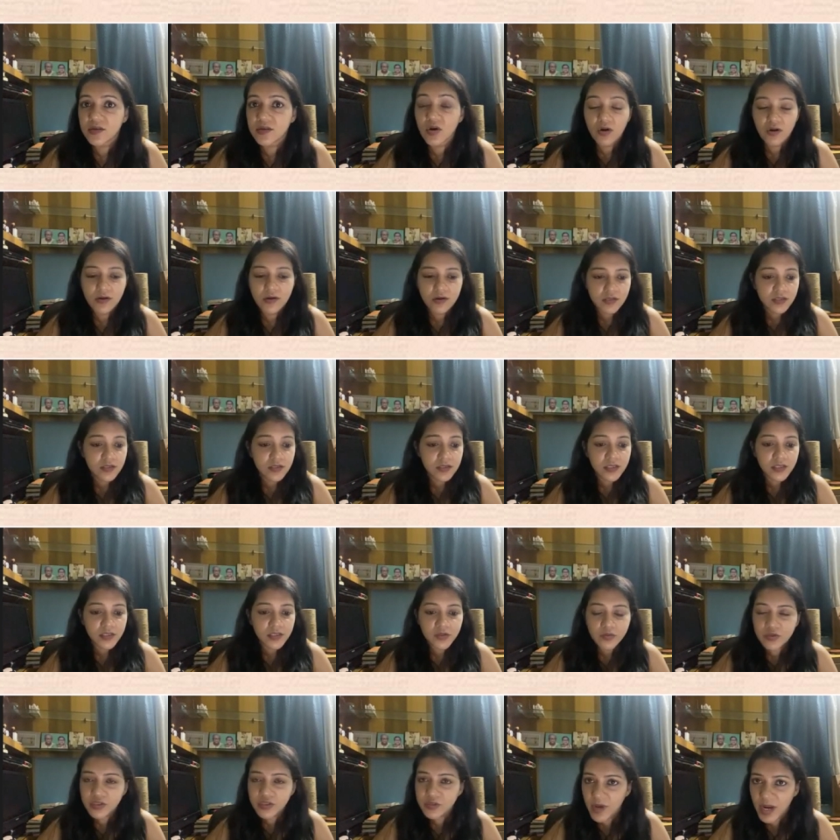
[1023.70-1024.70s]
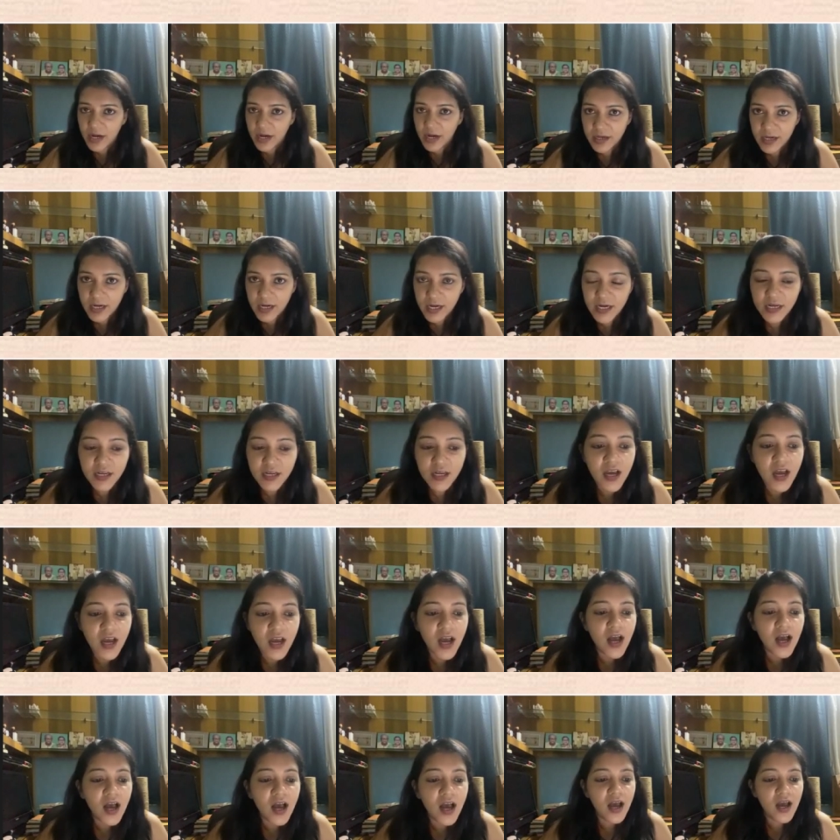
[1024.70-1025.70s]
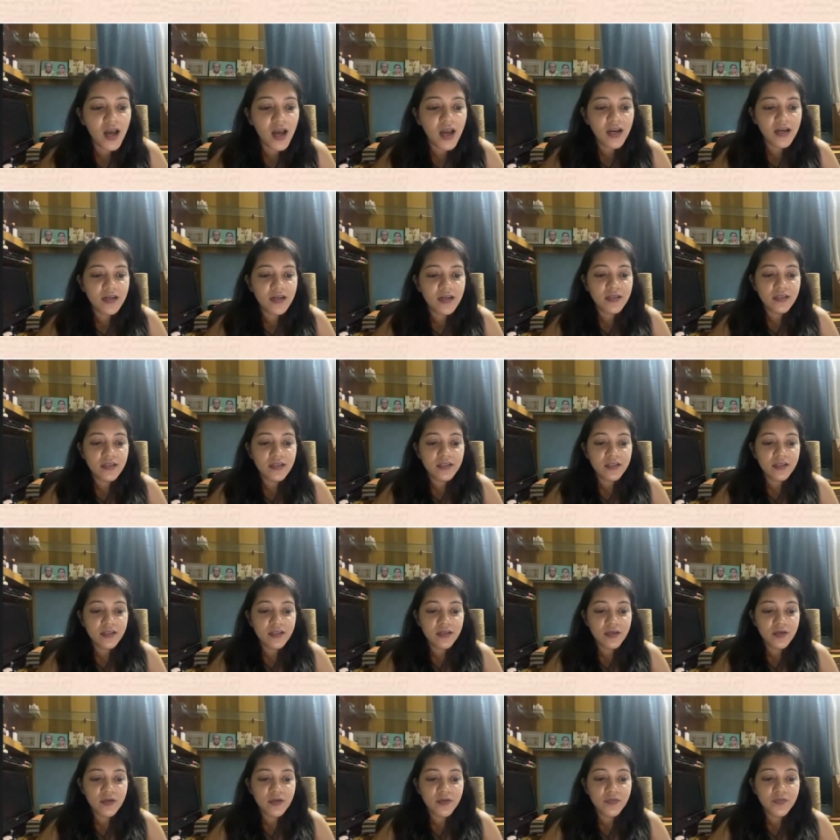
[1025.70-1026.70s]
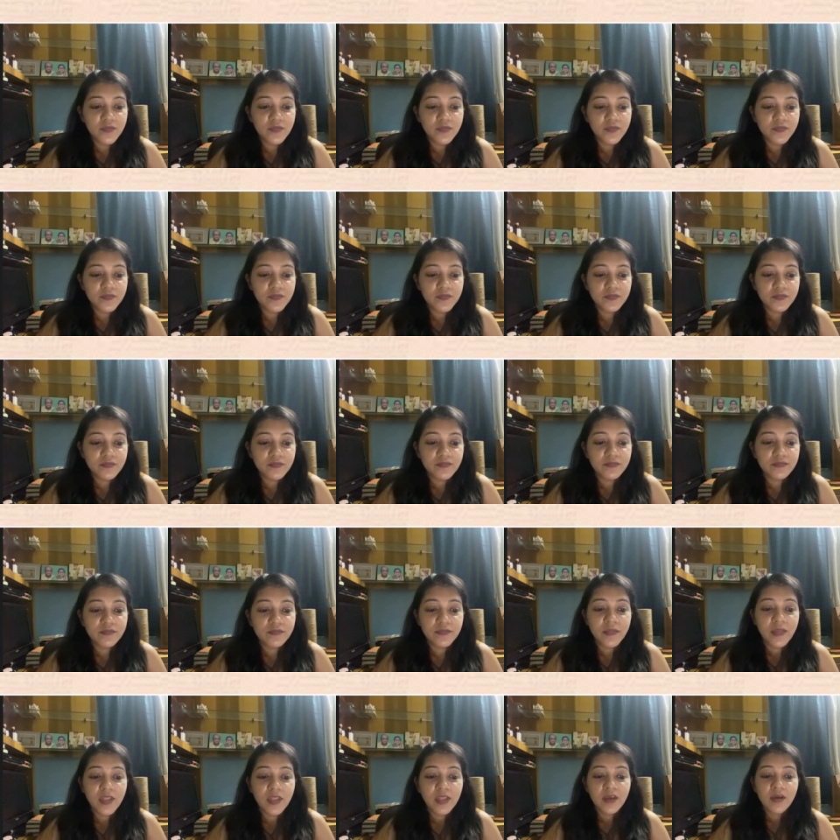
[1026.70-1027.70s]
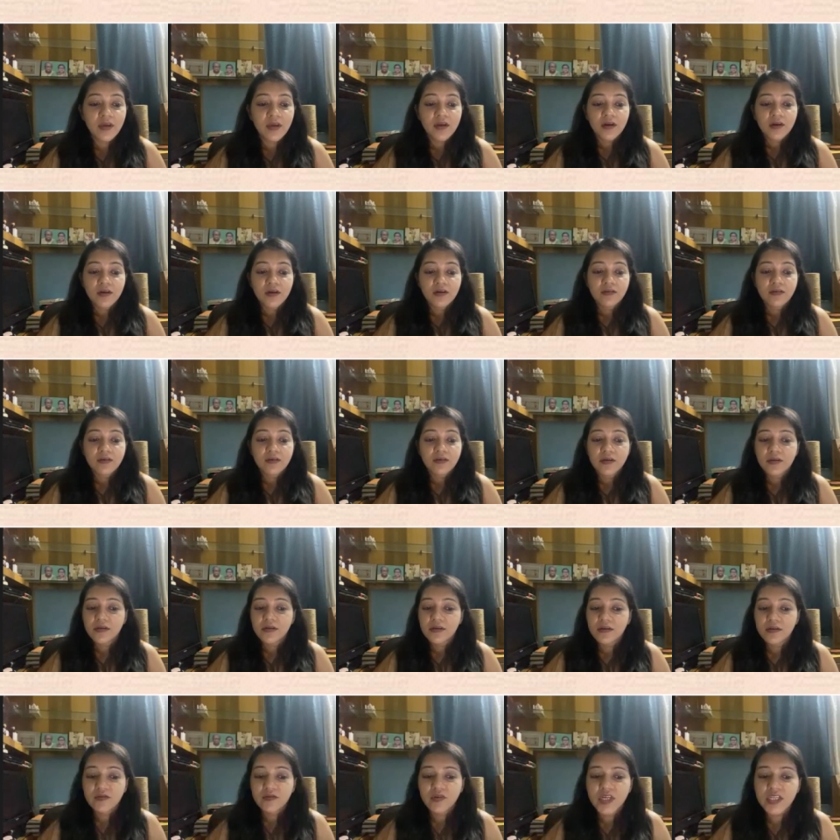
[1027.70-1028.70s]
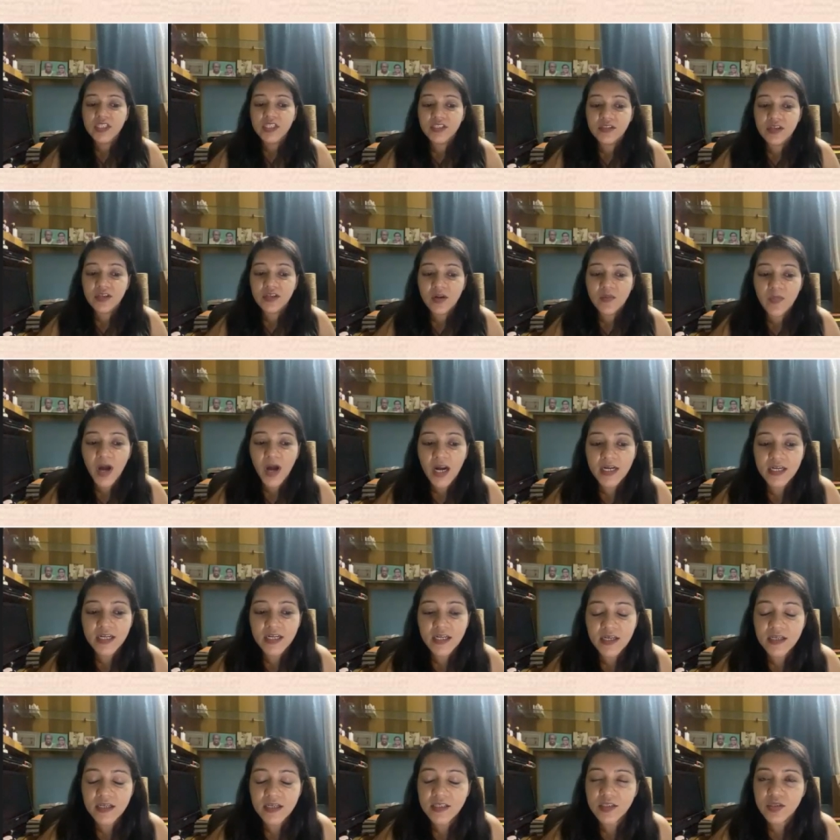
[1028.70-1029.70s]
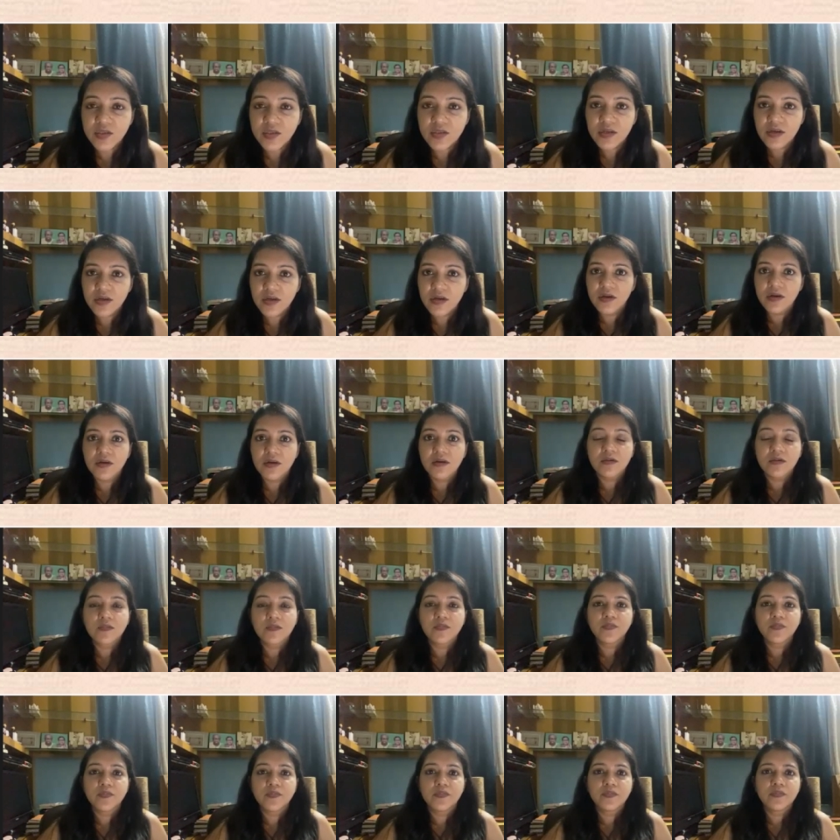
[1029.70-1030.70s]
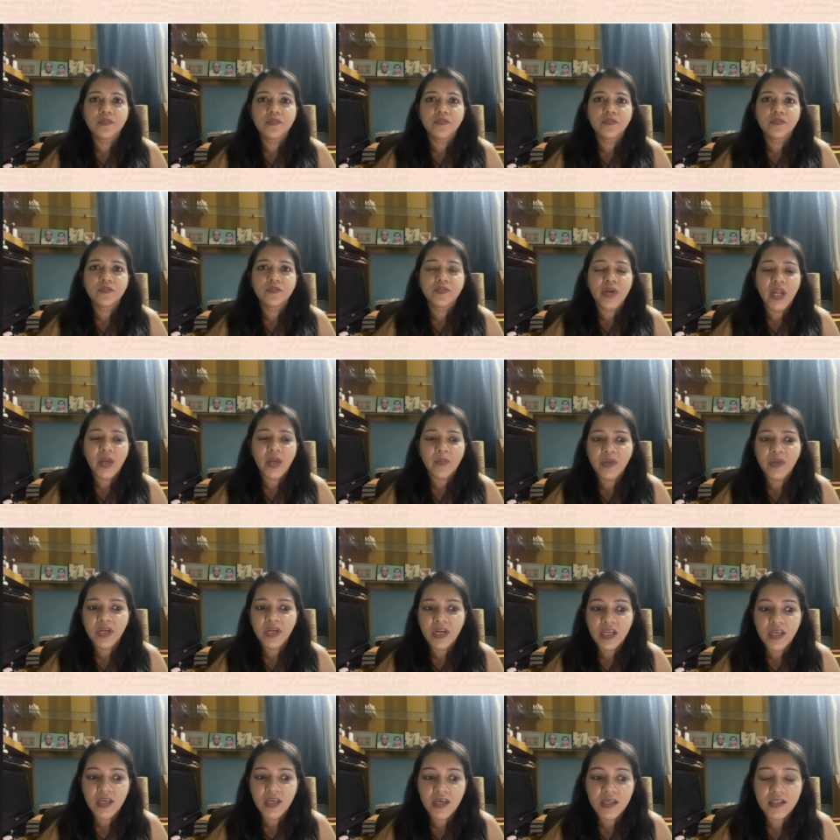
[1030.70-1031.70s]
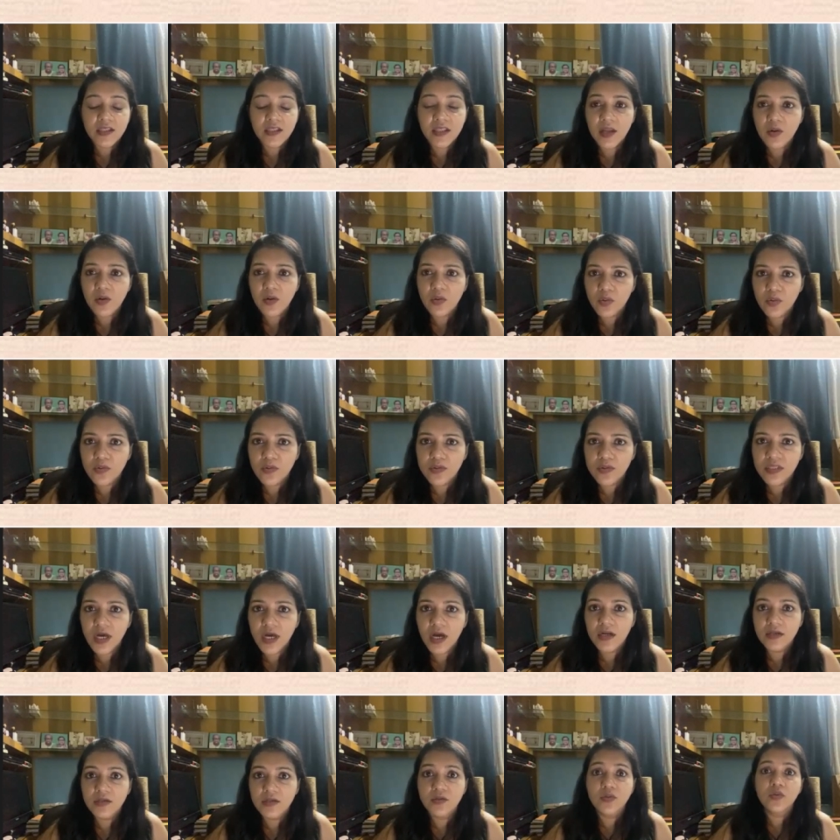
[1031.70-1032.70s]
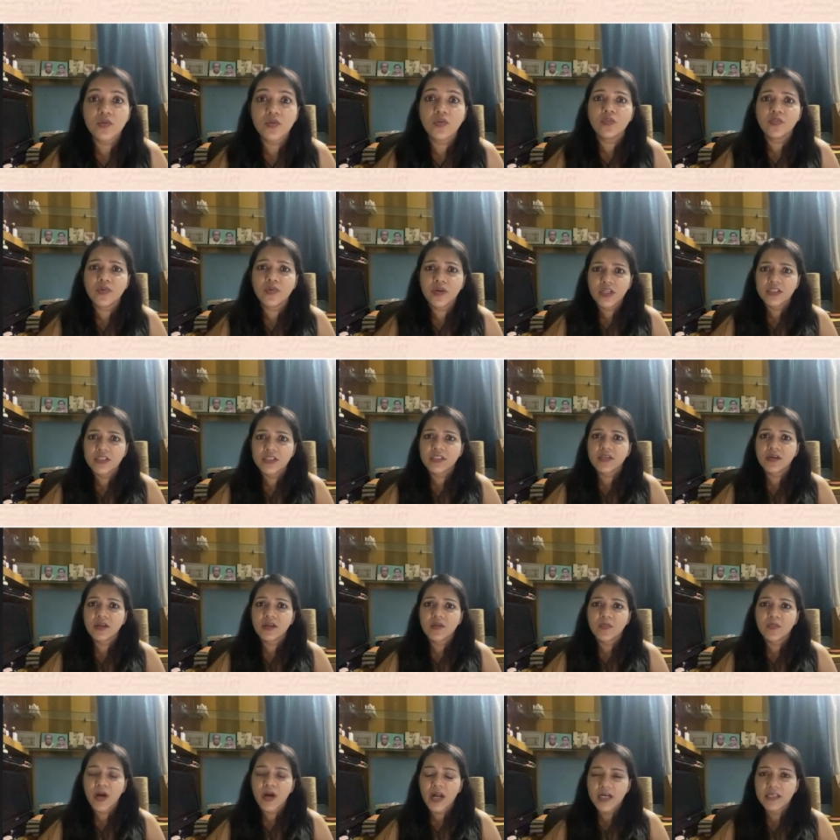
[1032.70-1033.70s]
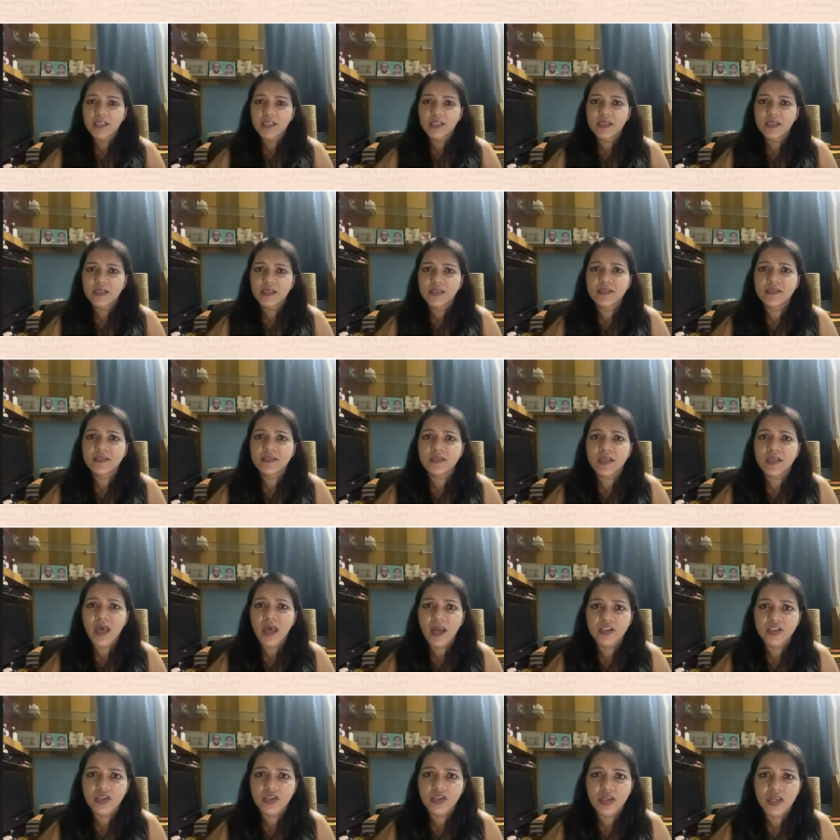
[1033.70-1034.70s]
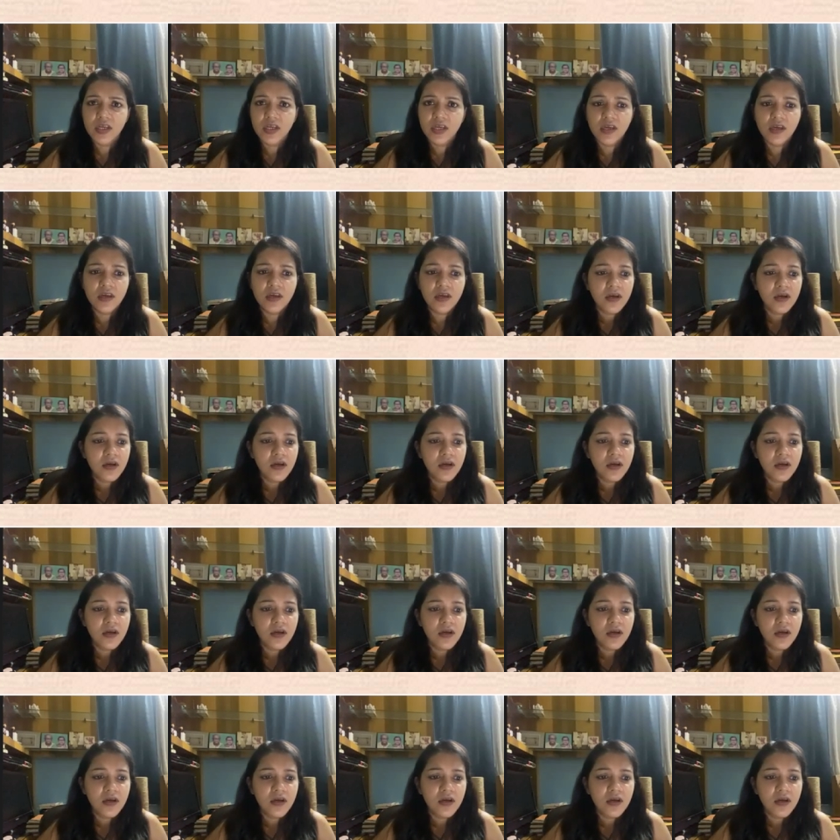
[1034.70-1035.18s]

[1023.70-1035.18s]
got a huge mandate, and um, regional parties uh, primarily they know that no political party is actually